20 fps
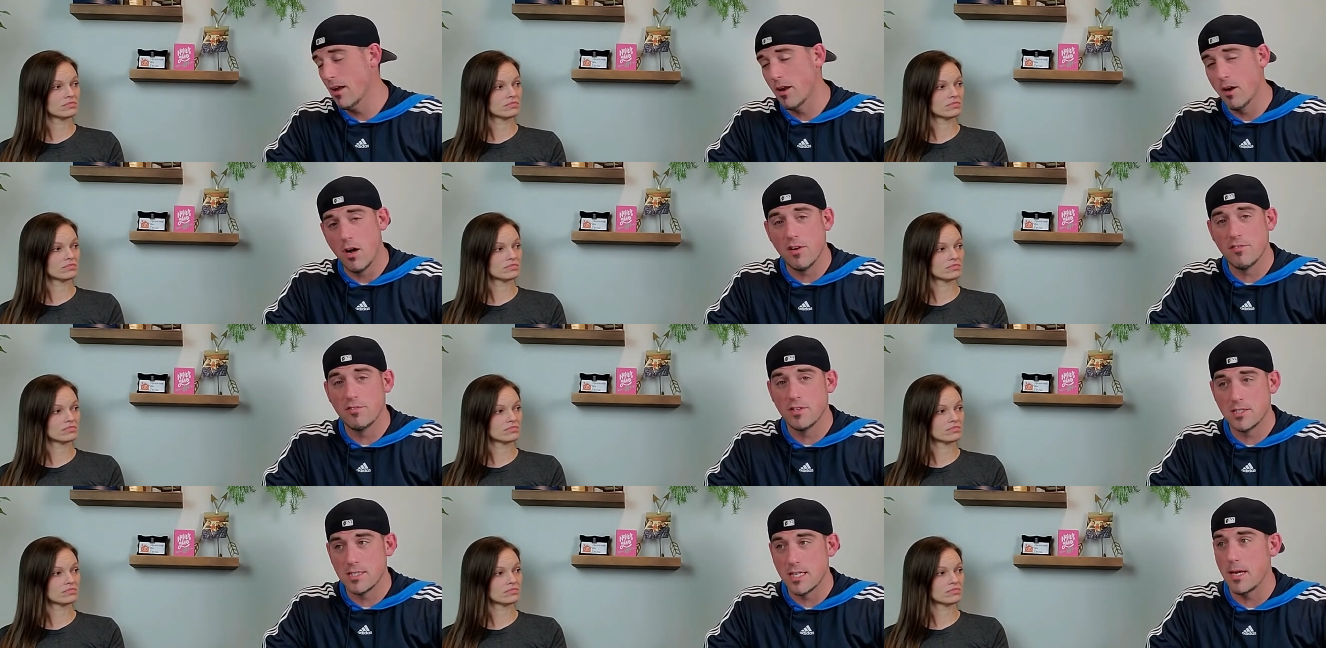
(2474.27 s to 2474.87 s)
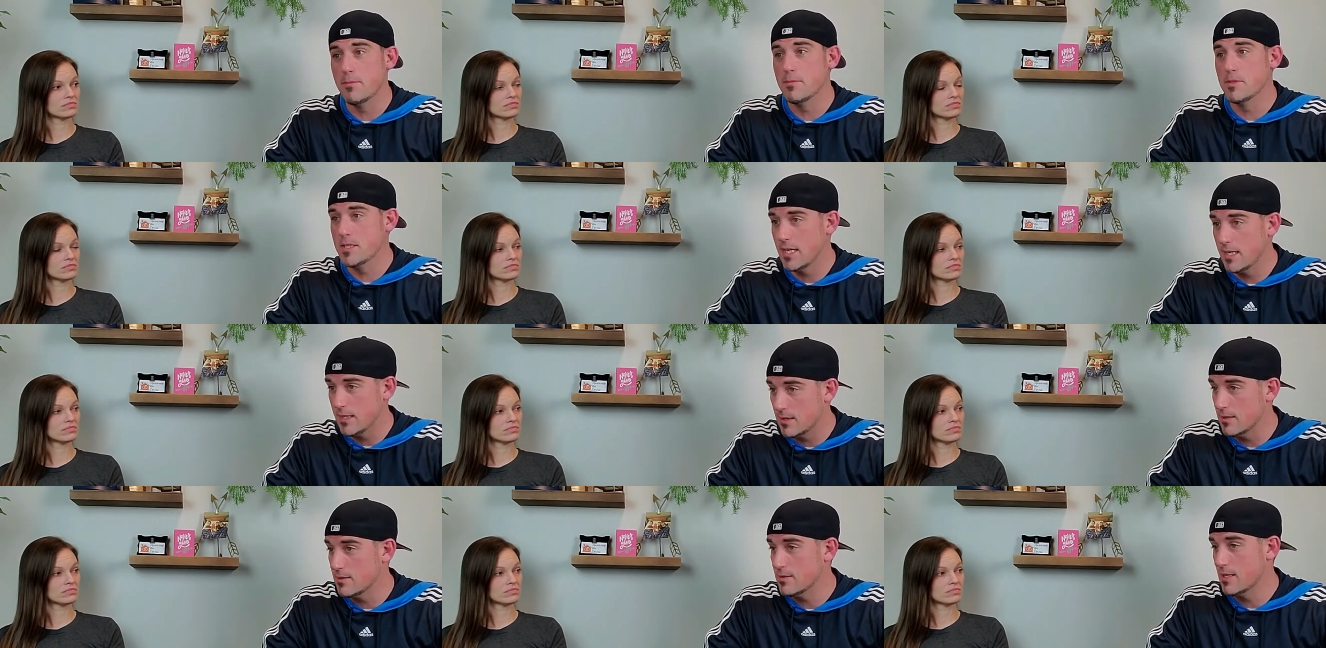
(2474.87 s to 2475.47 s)
Speaker 1: And oftentimes
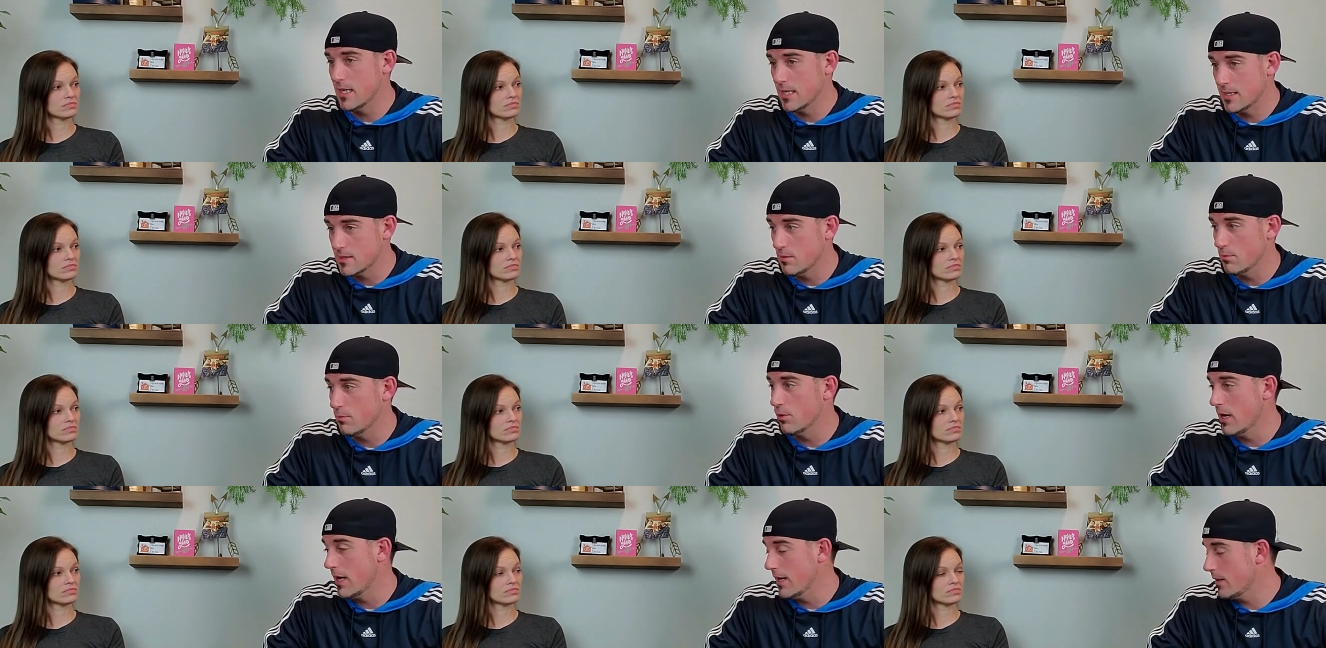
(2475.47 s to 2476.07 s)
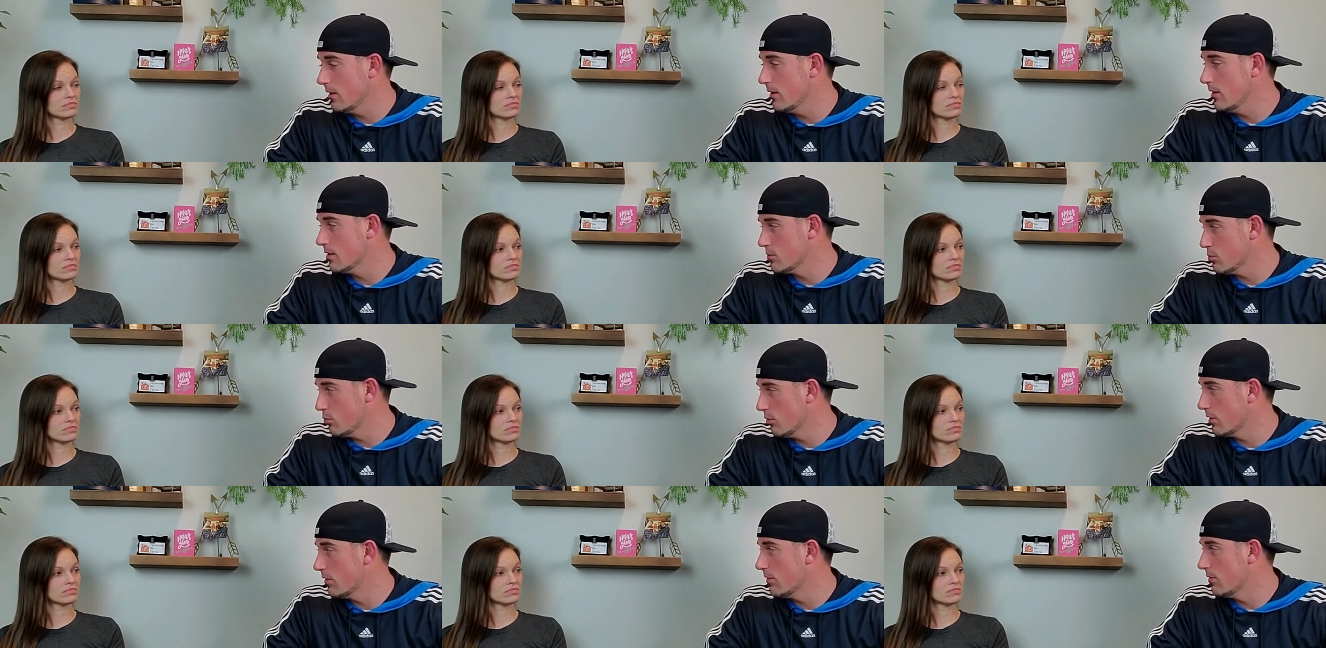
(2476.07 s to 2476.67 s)
take this takes the miraculous
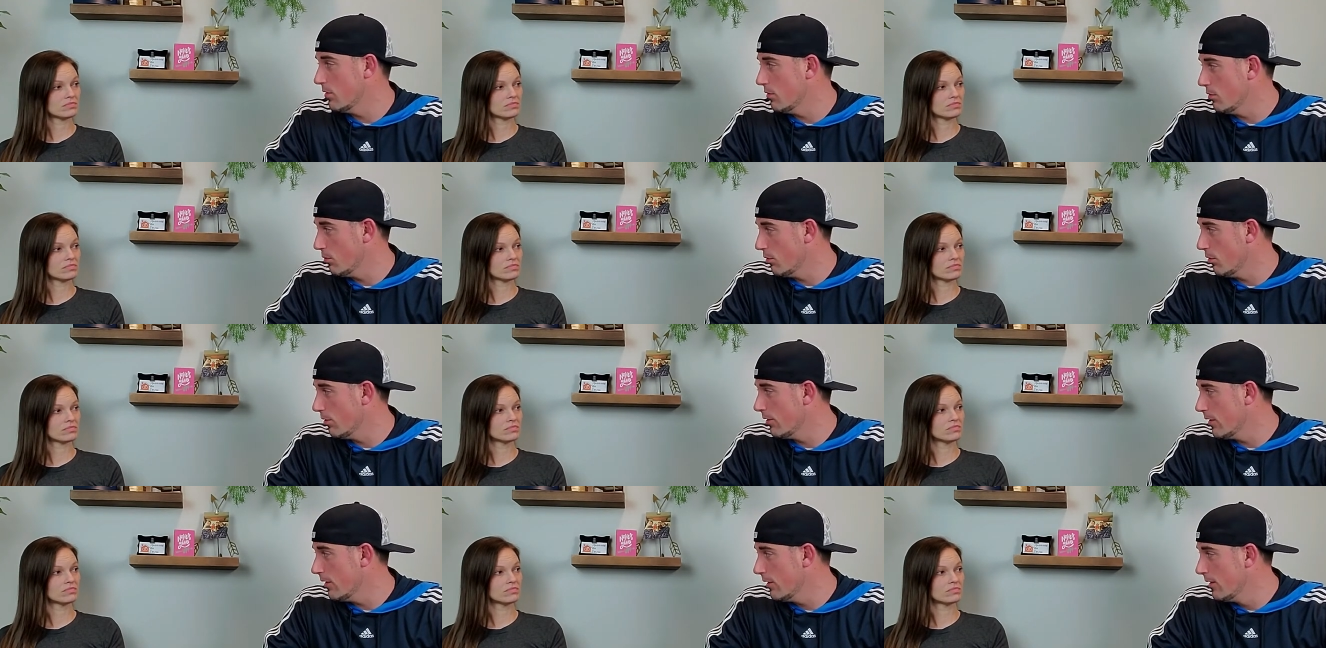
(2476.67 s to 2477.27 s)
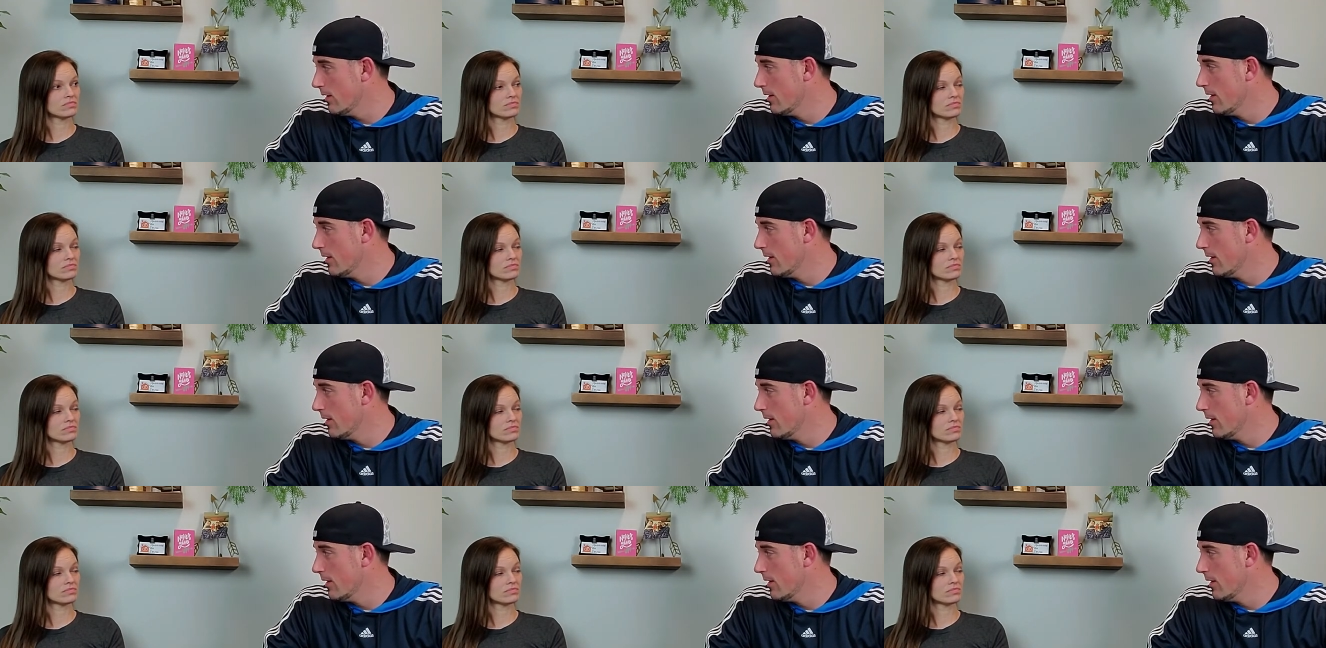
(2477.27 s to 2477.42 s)
work of the Lord